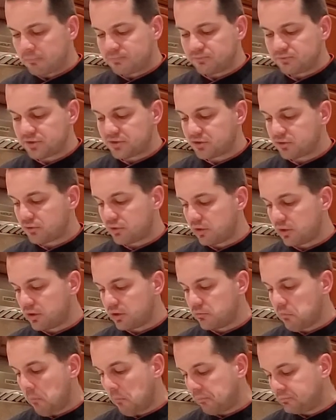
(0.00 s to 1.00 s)
This is really
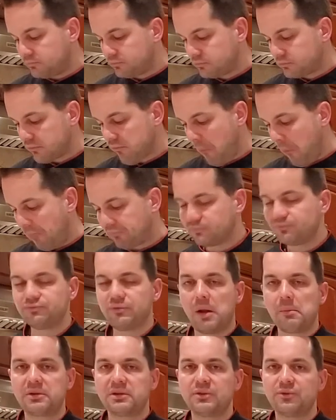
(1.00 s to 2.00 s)
good.
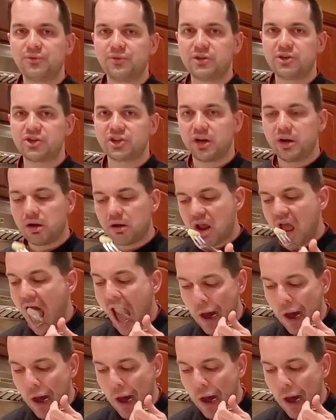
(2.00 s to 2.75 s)
I'm going to finish it.